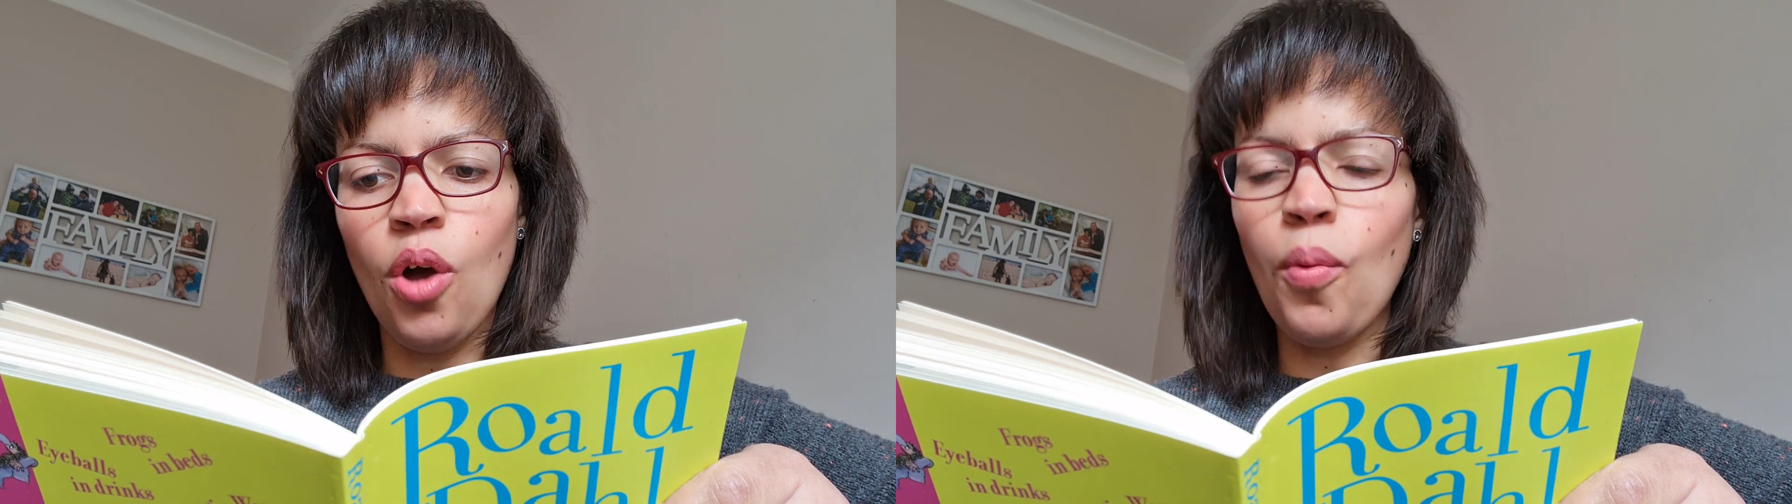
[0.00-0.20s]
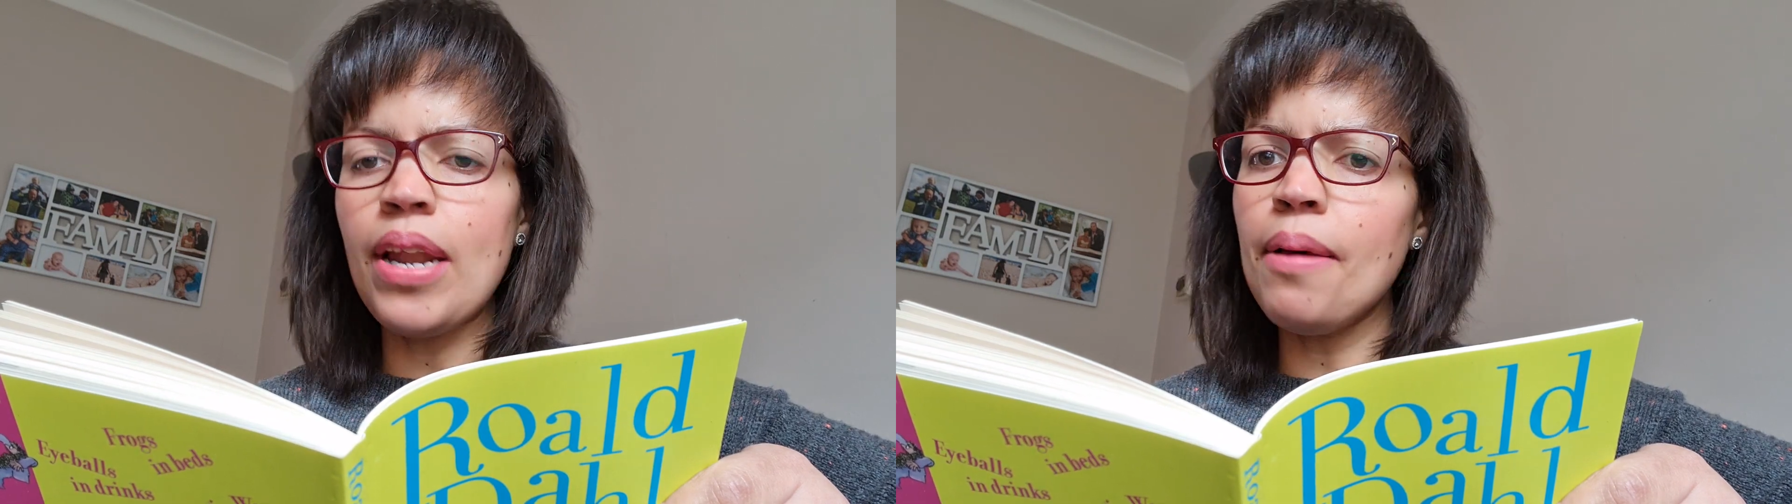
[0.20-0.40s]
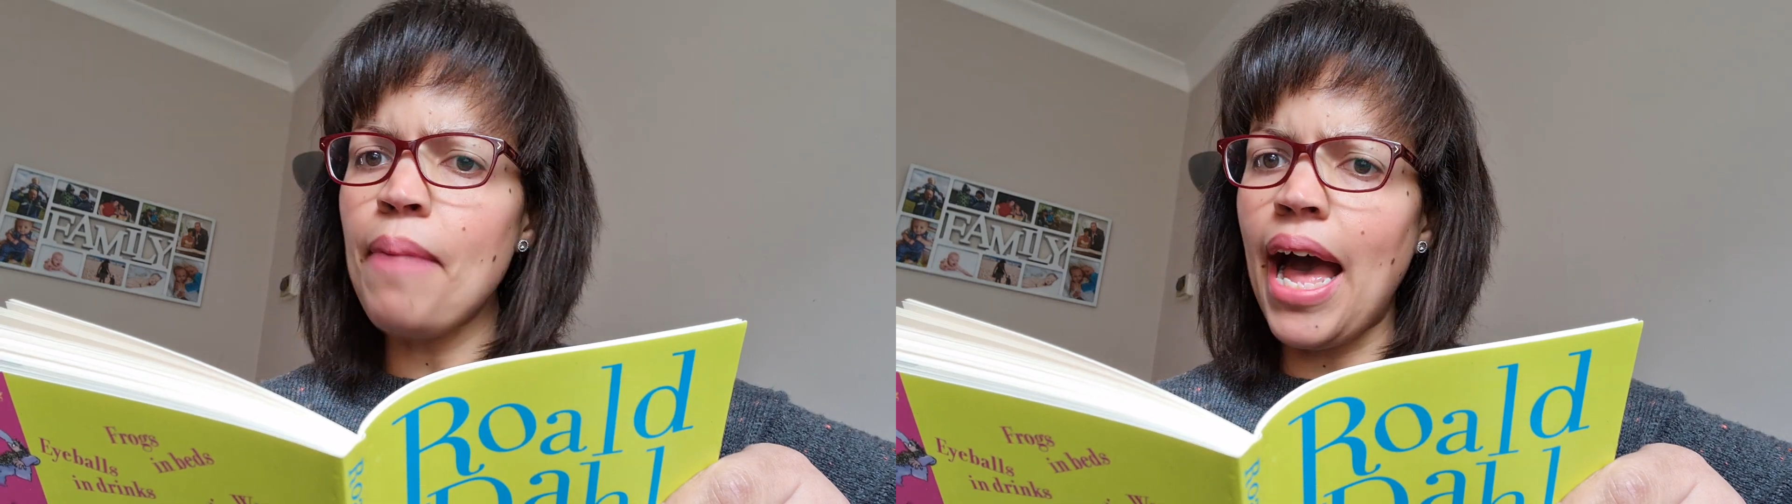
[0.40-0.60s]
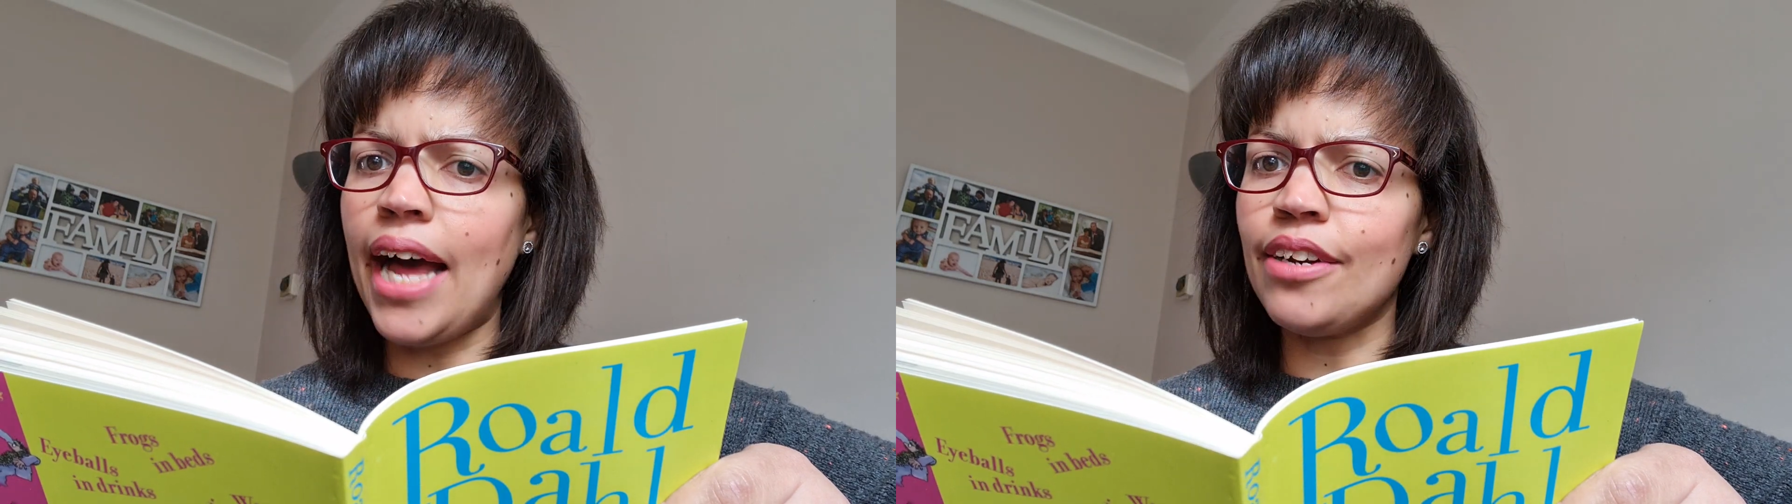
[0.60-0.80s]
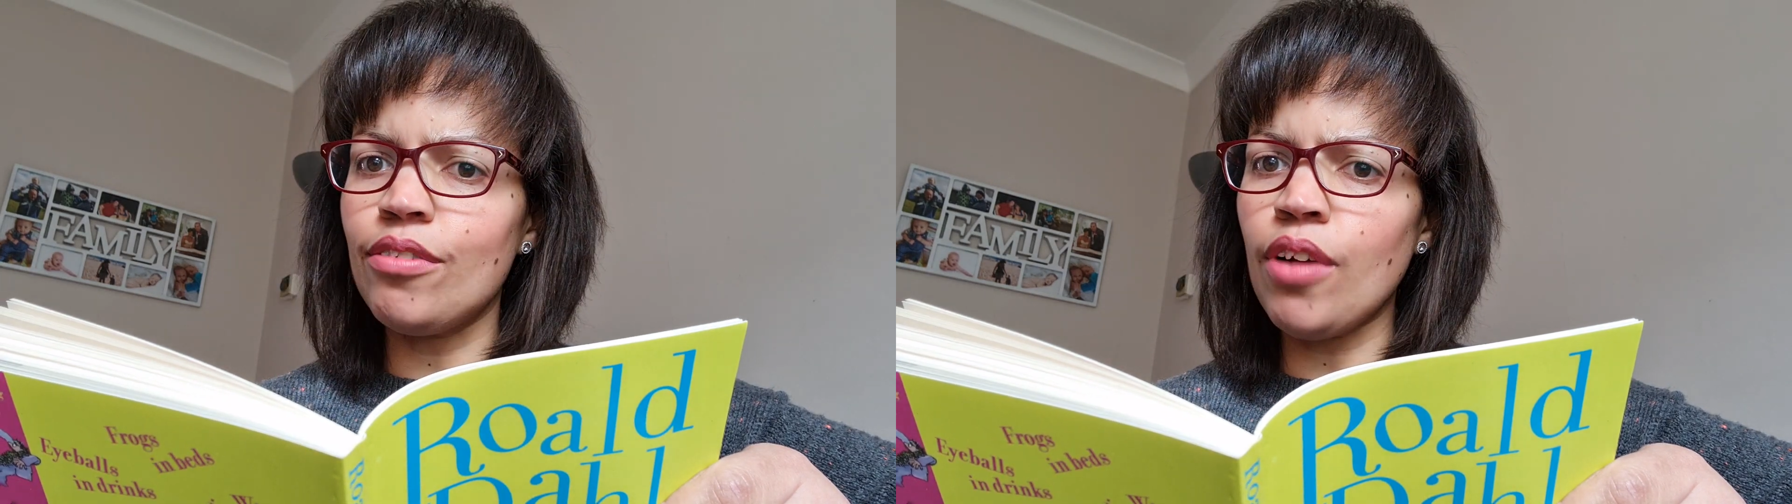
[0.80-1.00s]
When a
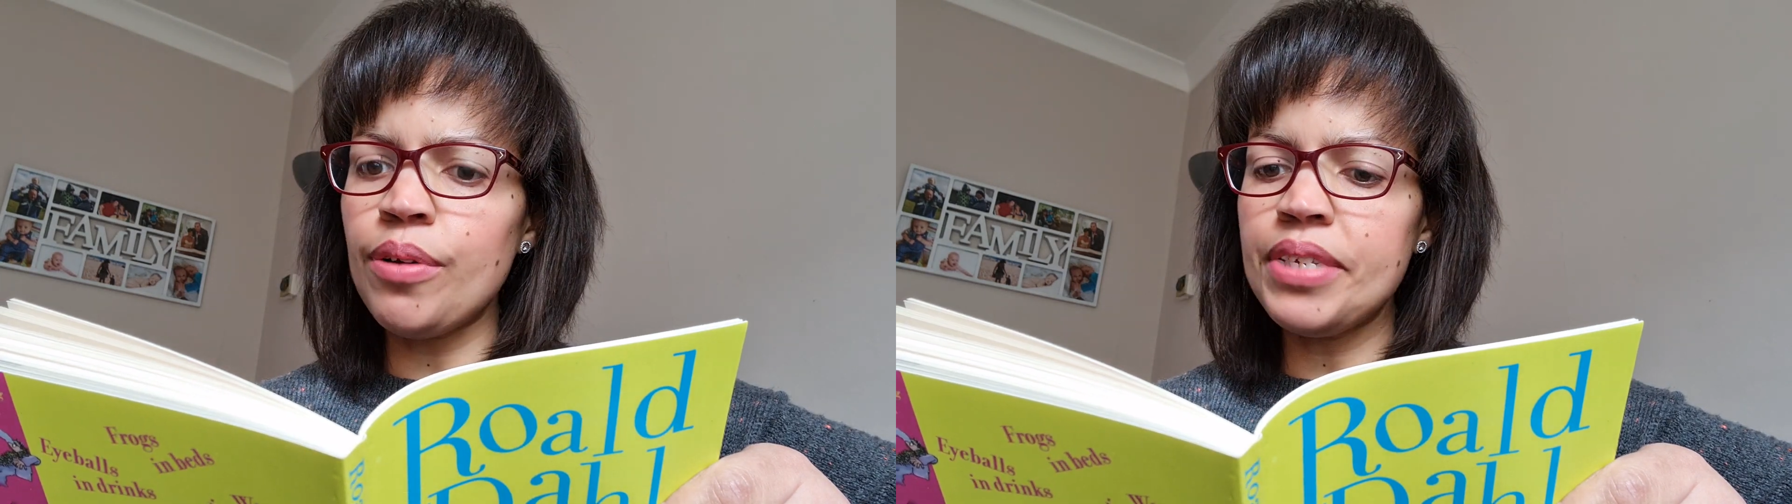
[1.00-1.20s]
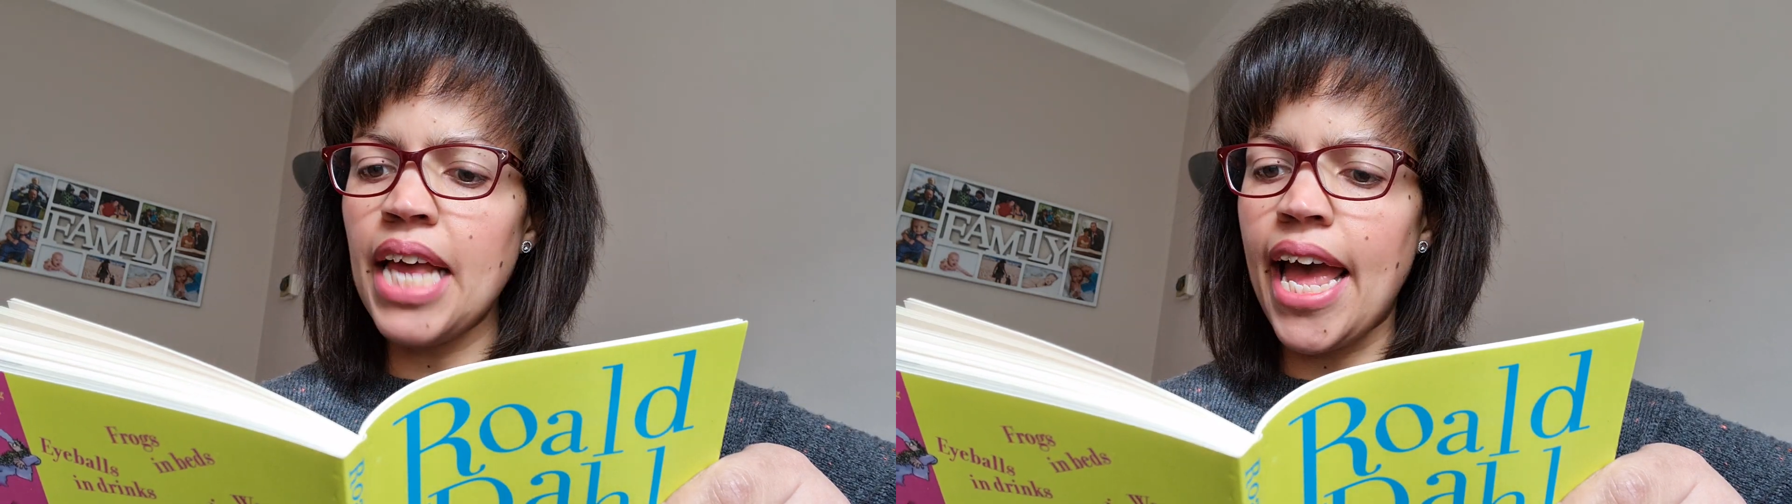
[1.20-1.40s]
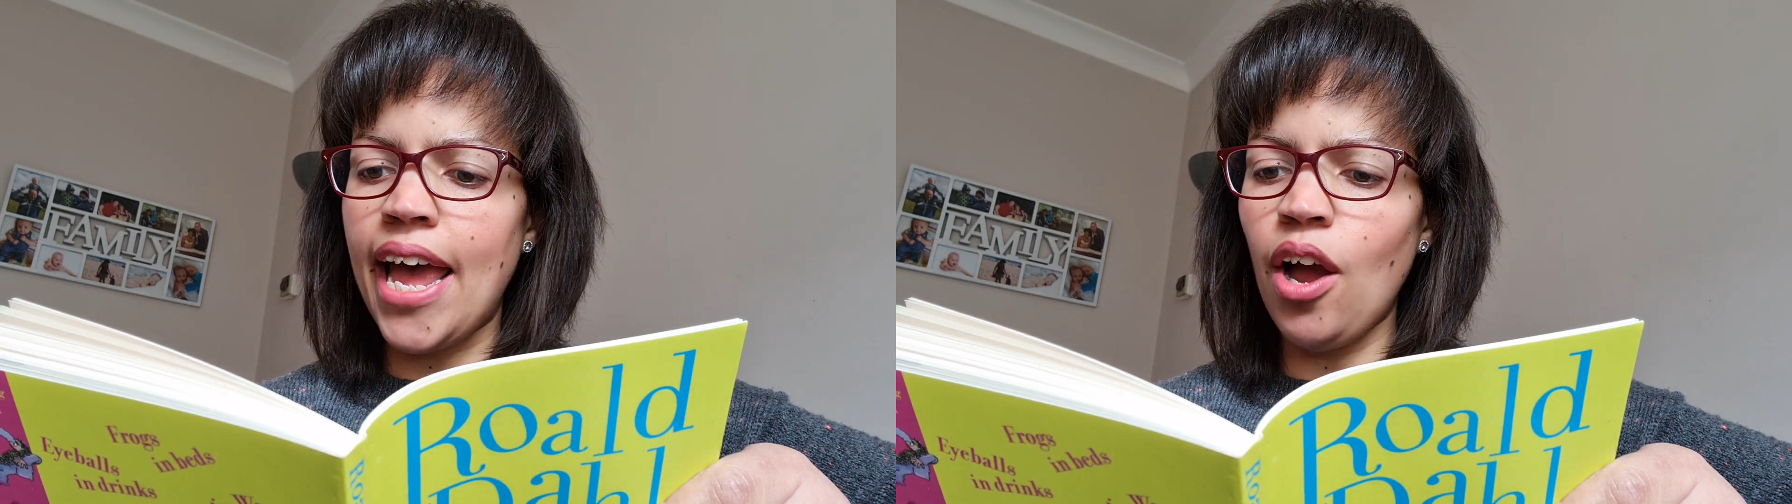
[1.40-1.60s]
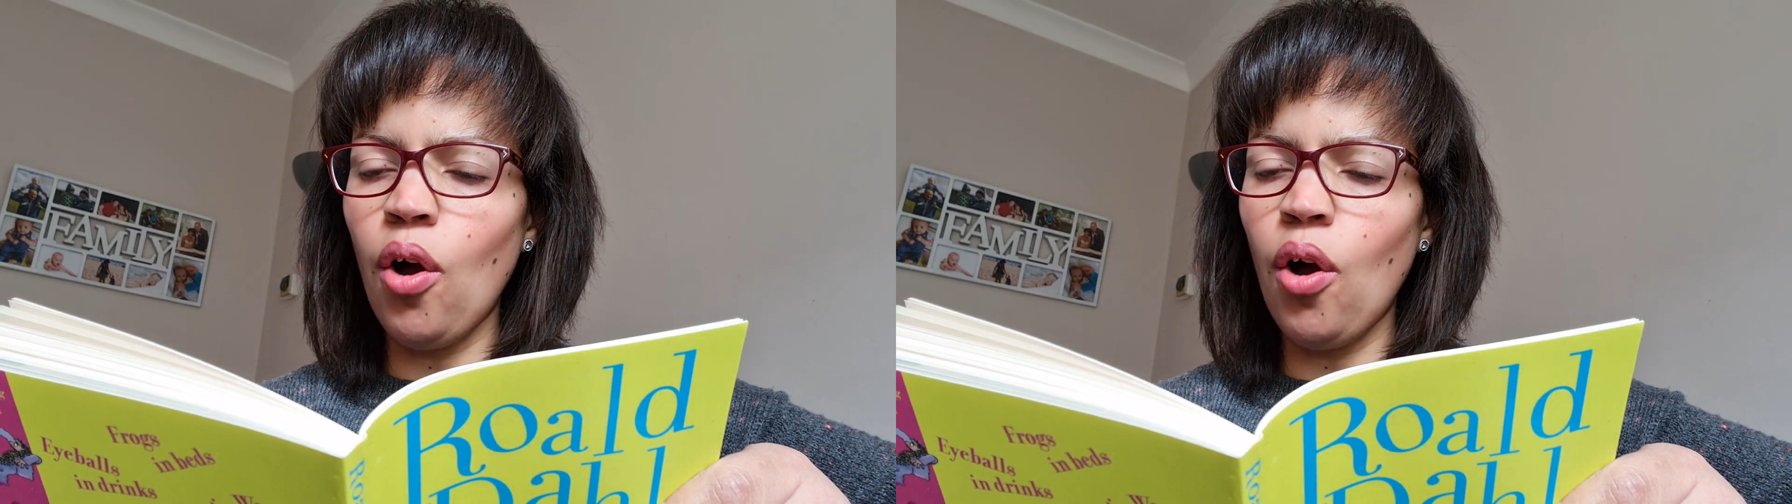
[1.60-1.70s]
man grows hair